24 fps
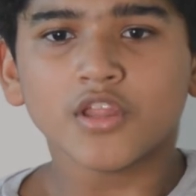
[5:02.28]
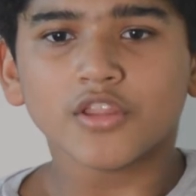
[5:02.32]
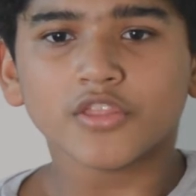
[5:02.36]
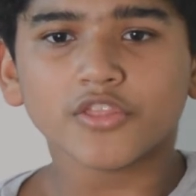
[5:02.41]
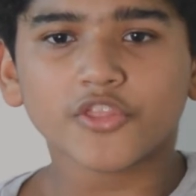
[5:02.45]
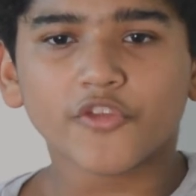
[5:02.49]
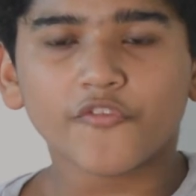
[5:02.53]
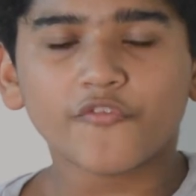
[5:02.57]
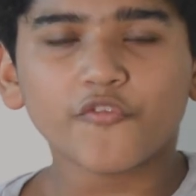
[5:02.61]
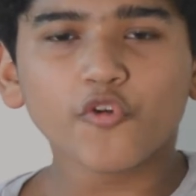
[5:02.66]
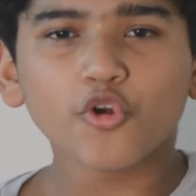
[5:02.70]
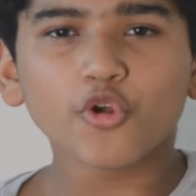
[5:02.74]

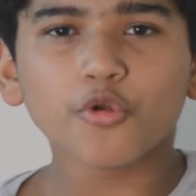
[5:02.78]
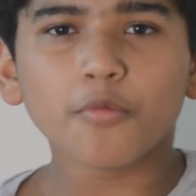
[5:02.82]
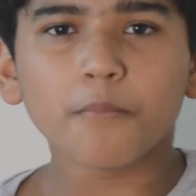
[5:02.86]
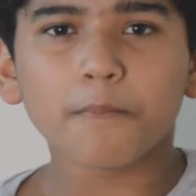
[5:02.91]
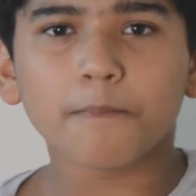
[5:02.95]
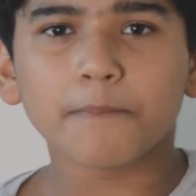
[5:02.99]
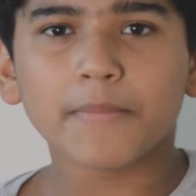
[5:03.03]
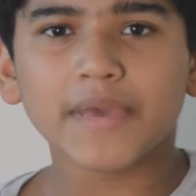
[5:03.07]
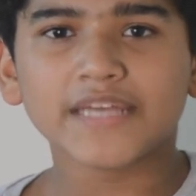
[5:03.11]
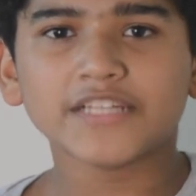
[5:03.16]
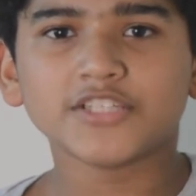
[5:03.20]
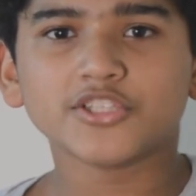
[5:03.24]
The four
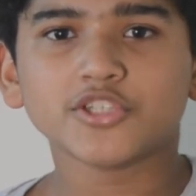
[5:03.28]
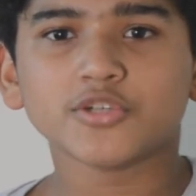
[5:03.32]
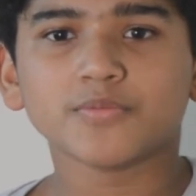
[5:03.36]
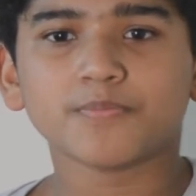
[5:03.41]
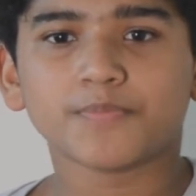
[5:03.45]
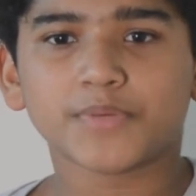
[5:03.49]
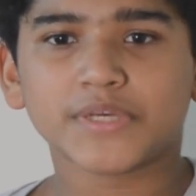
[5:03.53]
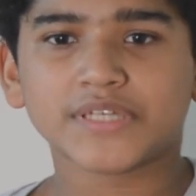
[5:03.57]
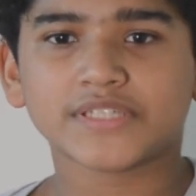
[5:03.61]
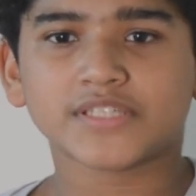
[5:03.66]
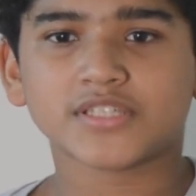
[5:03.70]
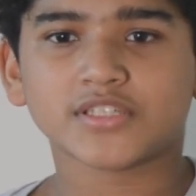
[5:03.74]
major
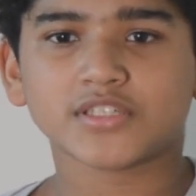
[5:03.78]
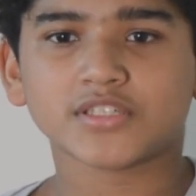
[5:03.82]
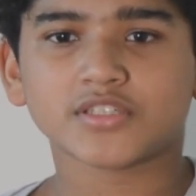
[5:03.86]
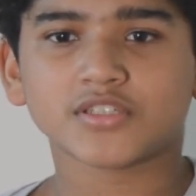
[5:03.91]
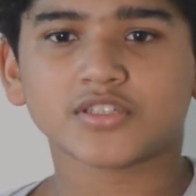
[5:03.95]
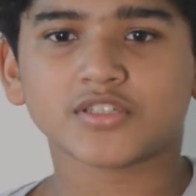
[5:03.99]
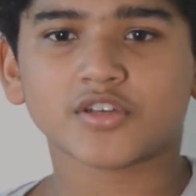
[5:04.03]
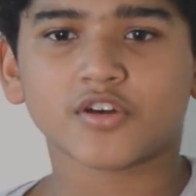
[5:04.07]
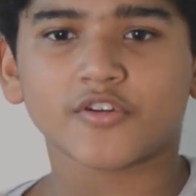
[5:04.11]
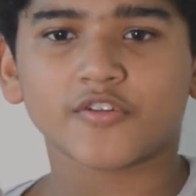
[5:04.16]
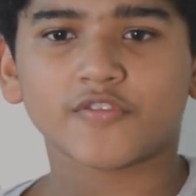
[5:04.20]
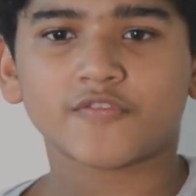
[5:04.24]

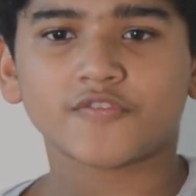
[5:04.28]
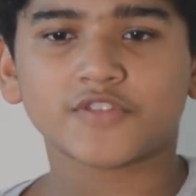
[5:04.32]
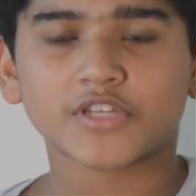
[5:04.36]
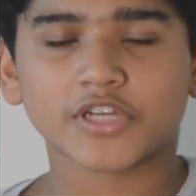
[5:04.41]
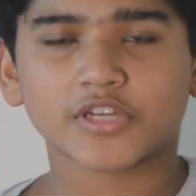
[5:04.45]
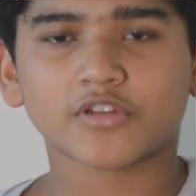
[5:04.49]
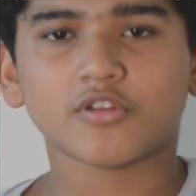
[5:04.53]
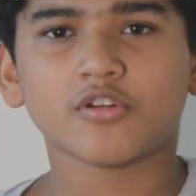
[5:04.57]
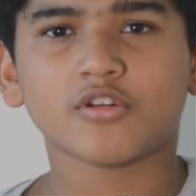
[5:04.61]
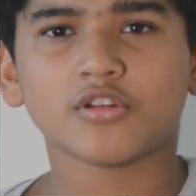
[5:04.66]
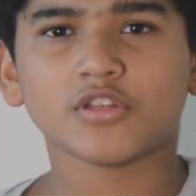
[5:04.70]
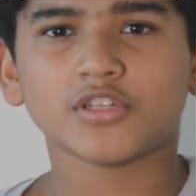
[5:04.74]
pieces of
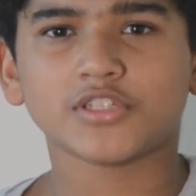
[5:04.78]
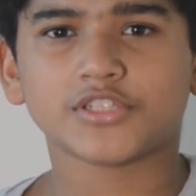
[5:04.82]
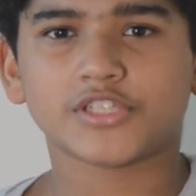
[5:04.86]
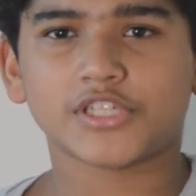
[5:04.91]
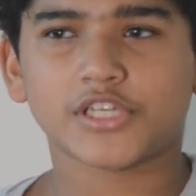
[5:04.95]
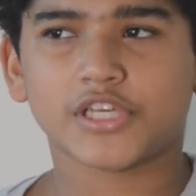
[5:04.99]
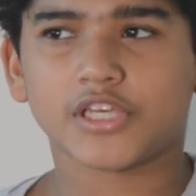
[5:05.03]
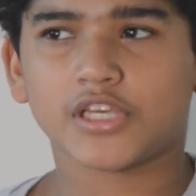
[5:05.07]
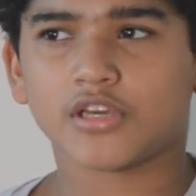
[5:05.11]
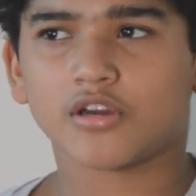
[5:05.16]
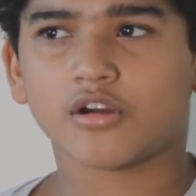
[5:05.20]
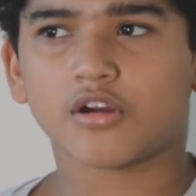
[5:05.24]

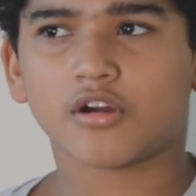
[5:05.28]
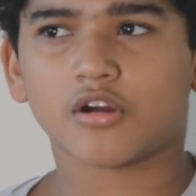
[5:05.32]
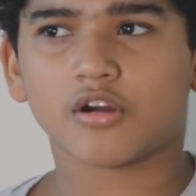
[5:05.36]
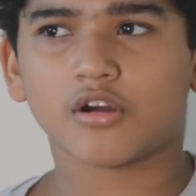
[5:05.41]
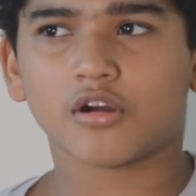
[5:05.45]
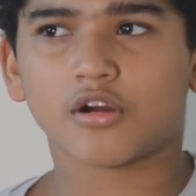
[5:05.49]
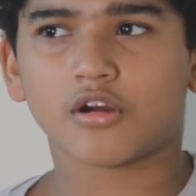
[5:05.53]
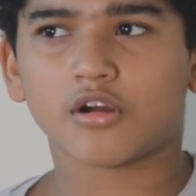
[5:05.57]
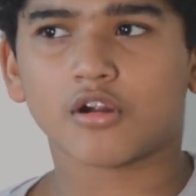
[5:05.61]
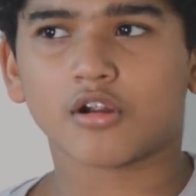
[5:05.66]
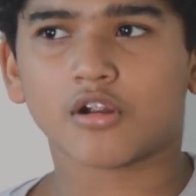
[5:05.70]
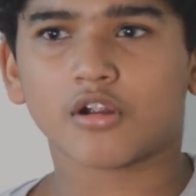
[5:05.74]
technology
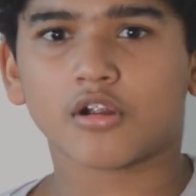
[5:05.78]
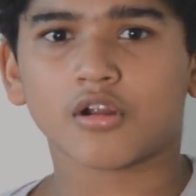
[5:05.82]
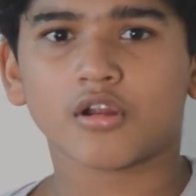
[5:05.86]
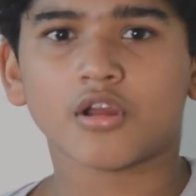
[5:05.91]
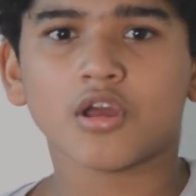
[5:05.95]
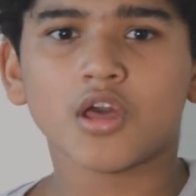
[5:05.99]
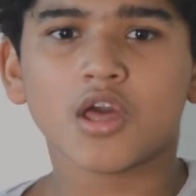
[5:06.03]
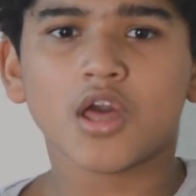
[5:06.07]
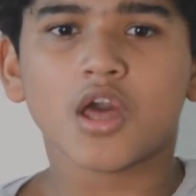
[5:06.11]
are